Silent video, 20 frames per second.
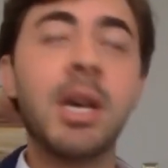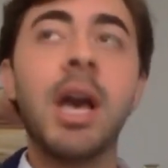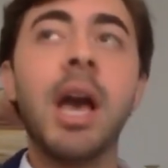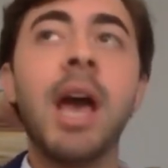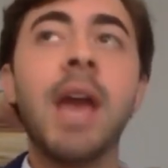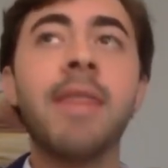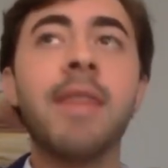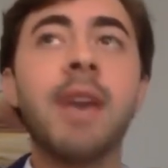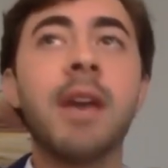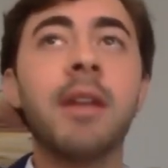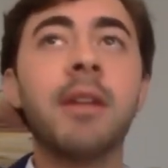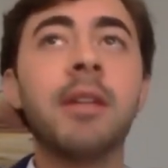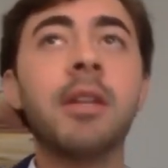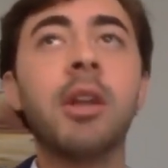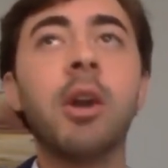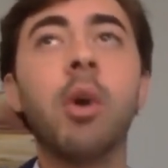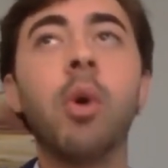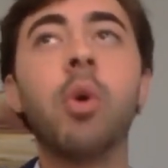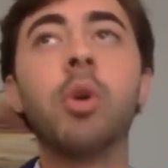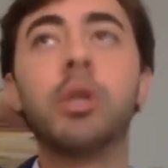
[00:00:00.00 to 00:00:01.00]
And then, you
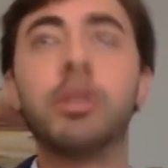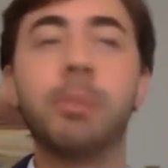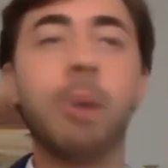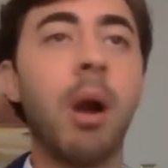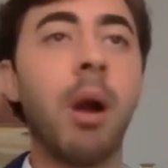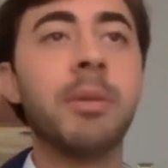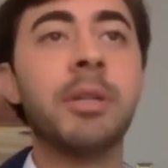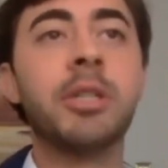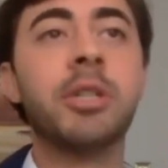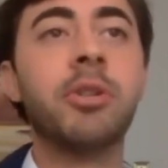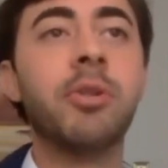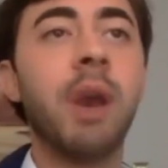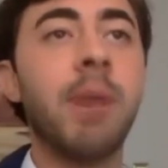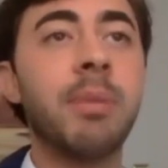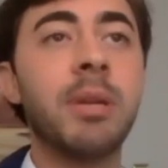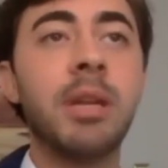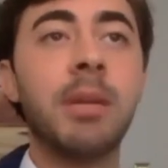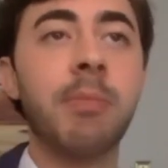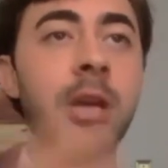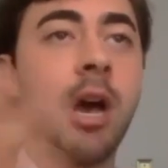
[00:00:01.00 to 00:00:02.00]
know, whole departments do
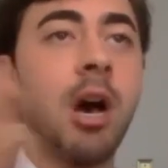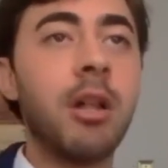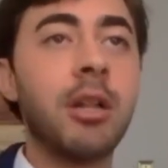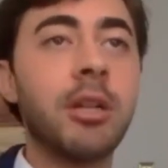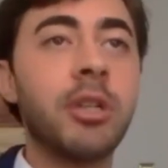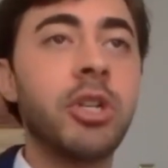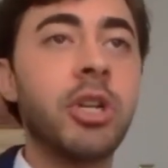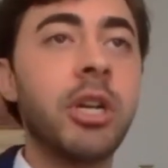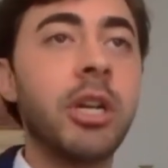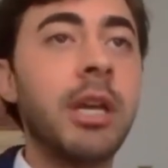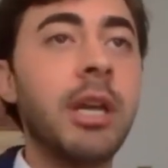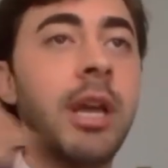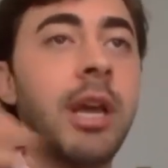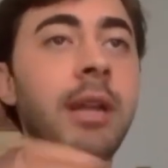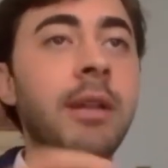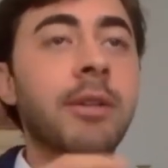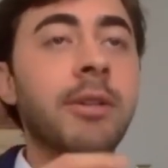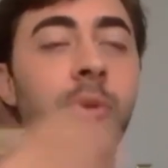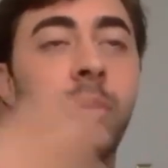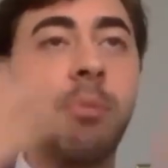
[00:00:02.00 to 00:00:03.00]
epidemiology
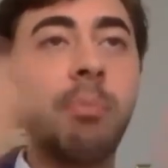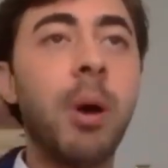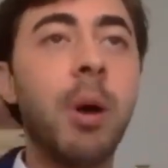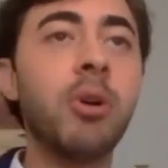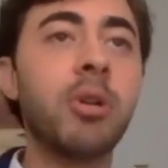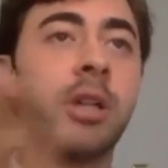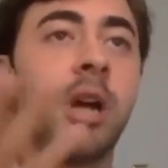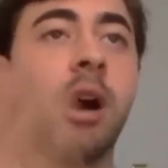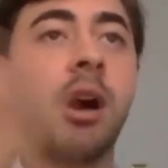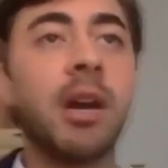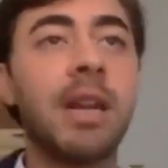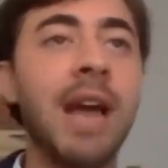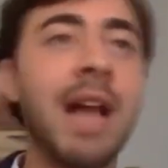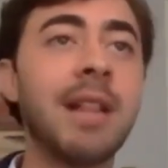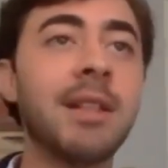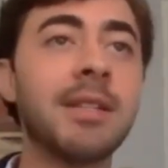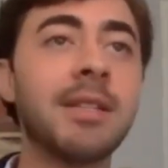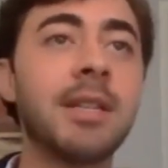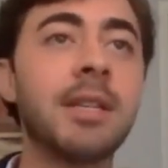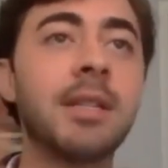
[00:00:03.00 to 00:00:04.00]
and sort of post hoc
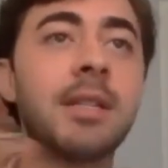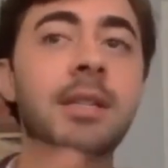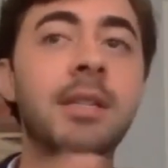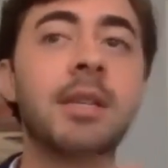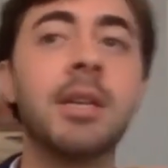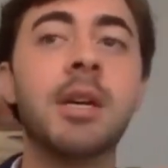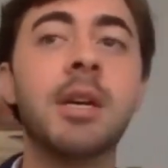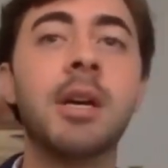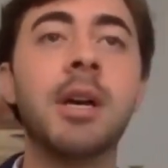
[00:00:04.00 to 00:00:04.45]
analysis.